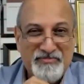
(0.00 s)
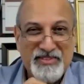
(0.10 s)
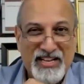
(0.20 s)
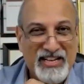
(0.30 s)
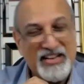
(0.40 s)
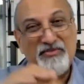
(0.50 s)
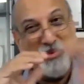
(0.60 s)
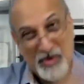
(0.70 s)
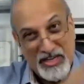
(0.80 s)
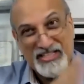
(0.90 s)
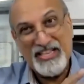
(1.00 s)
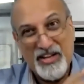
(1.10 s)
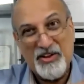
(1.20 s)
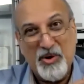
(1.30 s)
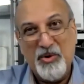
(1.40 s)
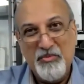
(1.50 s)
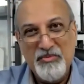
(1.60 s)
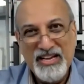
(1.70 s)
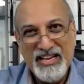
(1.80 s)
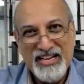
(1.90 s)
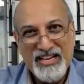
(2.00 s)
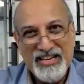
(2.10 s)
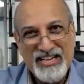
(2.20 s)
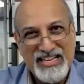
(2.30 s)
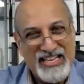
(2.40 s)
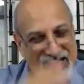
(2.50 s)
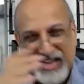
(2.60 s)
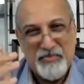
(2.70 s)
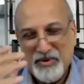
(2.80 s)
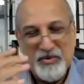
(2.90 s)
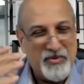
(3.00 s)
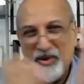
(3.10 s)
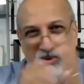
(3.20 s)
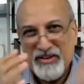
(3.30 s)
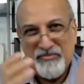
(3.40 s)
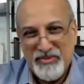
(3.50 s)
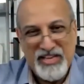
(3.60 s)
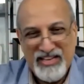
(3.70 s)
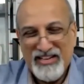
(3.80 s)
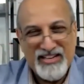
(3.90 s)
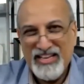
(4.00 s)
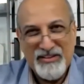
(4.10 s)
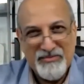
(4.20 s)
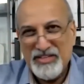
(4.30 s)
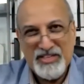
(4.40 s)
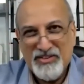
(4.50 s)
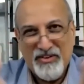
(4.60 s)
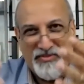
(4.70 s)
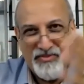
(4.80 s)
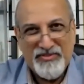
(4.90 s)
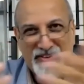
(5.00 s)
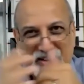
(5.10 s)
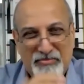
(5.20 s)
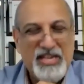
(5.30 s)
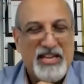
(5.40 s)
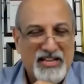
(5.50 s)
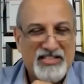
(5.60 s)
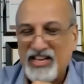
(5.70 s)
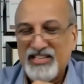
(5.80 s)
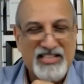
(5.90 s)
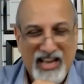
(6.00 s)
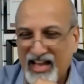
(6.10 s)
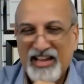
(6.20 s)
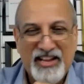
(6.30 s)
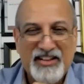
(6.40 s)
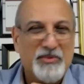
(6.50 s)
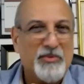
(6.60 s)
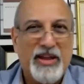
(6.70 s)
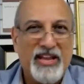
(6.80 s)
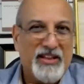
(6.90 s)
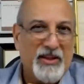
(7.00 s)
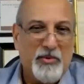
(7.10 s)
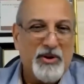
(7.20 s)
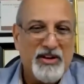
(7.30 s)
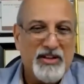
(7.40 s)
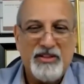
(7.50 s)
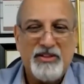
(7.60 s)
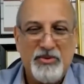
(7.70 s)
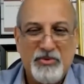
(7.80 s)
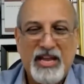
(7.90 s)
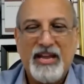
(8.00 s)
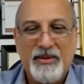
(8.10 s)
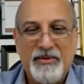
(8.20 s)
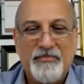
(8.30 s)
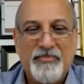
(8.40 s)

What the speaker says: And that if you weren't sitting at home in April, we would have been in the midst of a peak, just like the way they were in the UK.